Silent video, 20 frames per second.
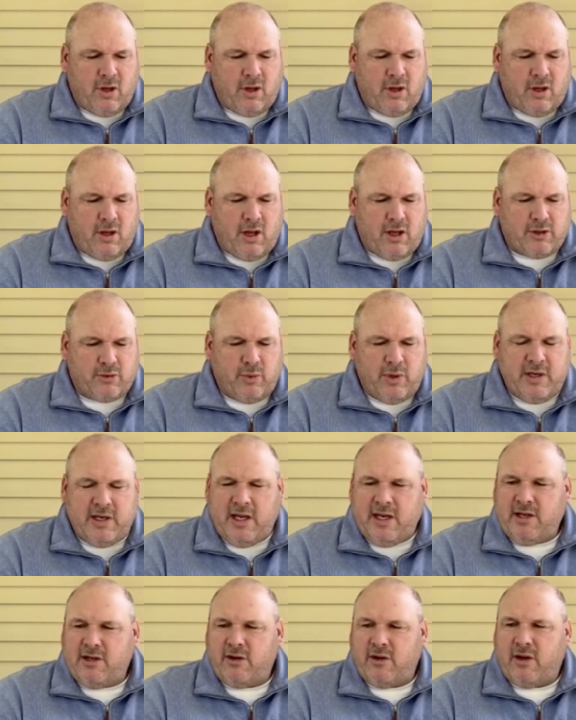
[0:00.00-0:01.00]
because we
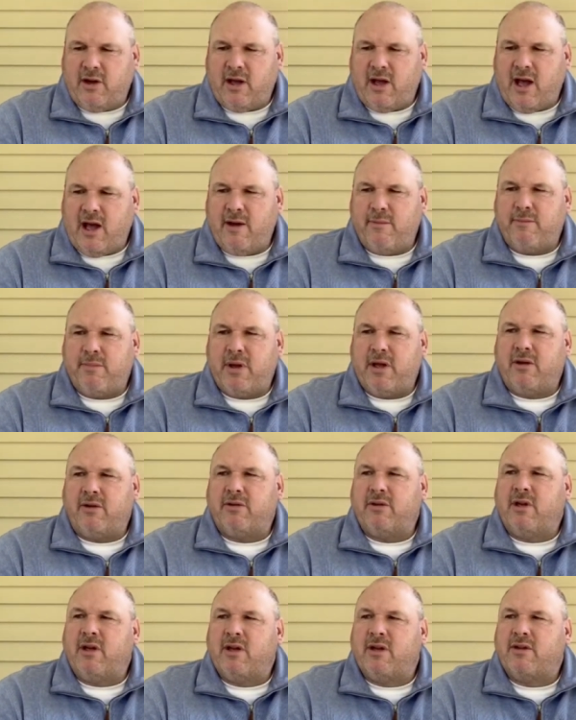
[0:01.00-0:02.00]
need to
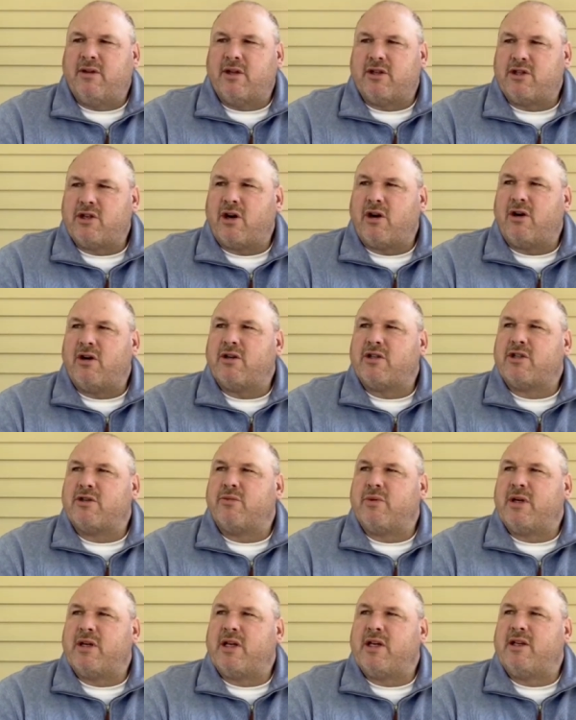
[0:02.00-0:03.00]
upbuild the church.
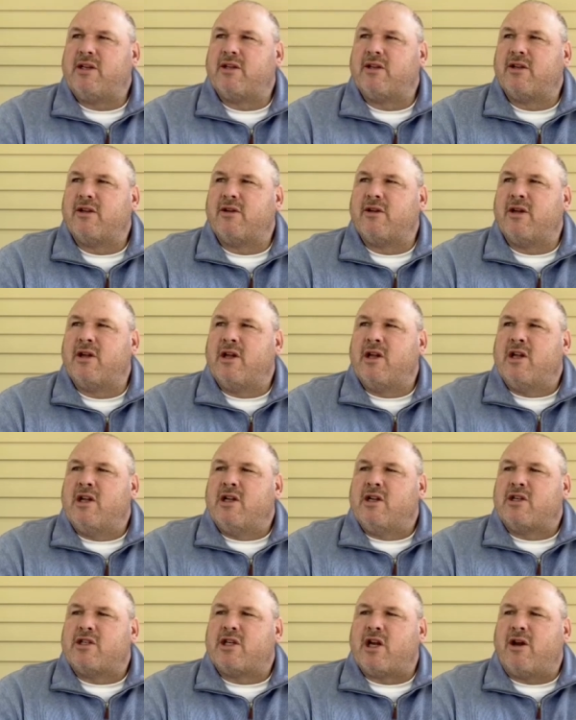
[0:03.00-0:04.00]
We need to
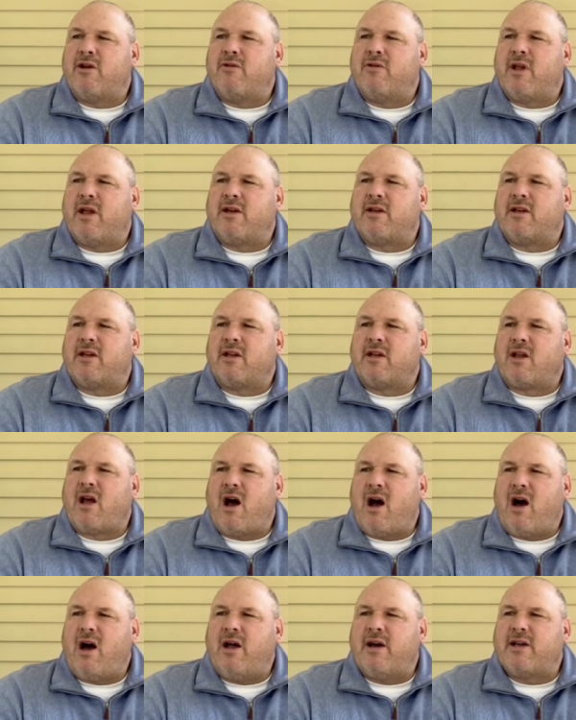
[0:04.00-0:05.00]
show that
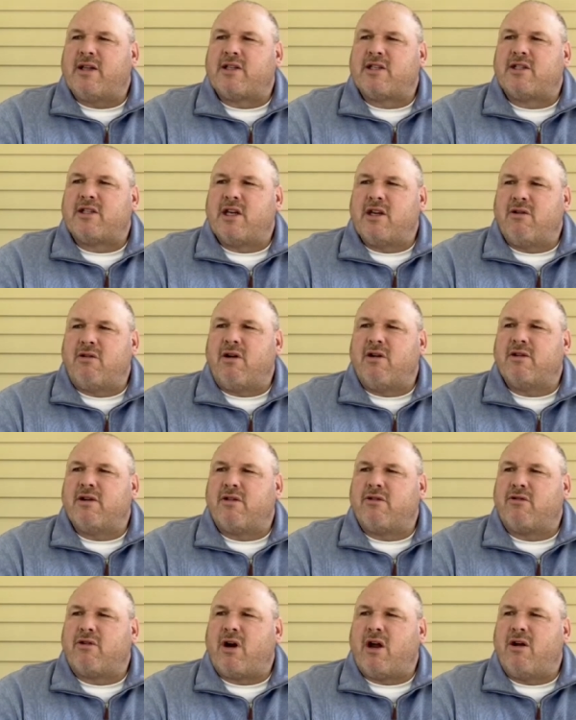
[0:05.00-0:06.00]
God is still on the
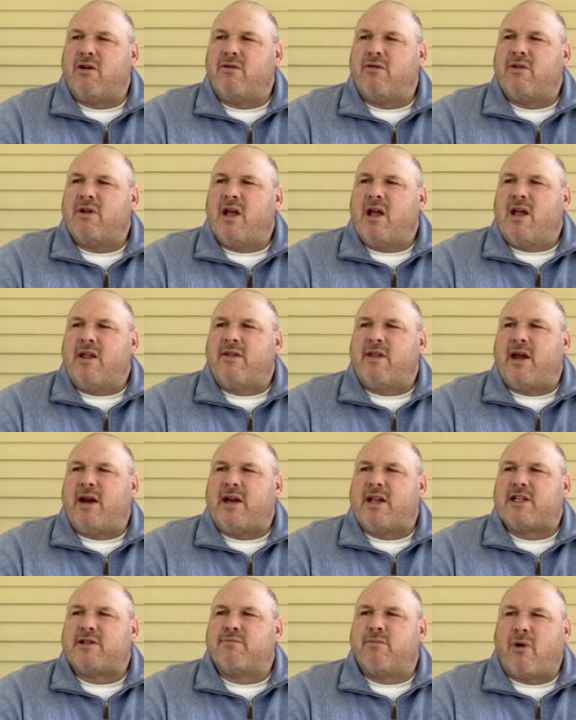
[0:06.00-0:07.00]
throne, that
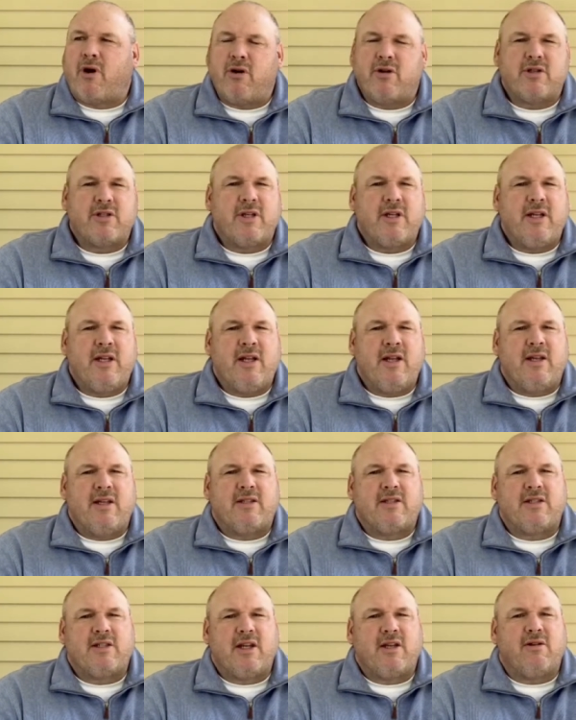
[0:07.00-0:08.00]
his mercy
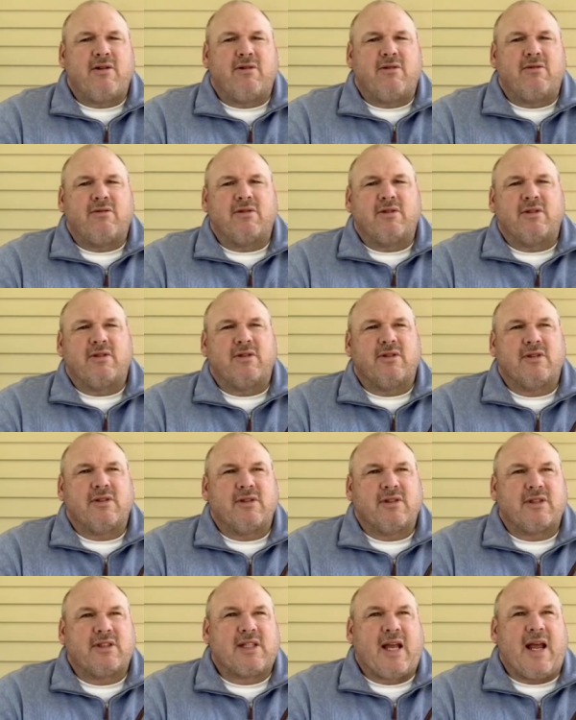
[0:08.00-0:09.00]
still
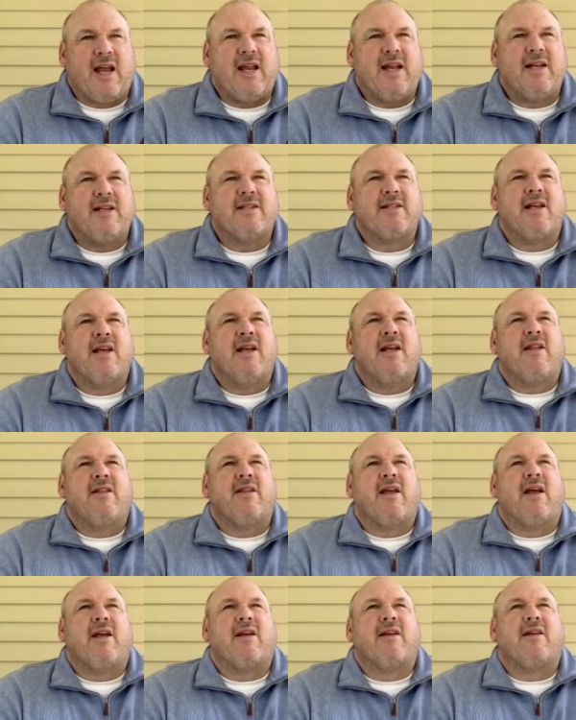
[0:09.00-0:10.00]
stands,
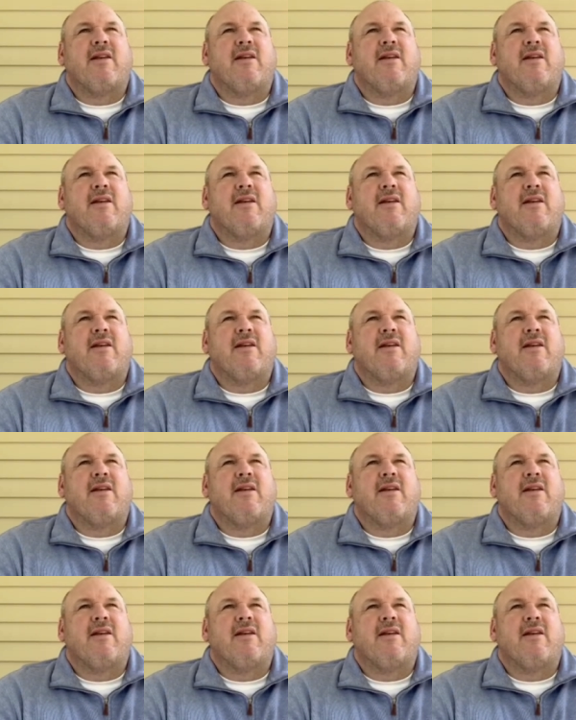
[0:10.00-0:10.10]
that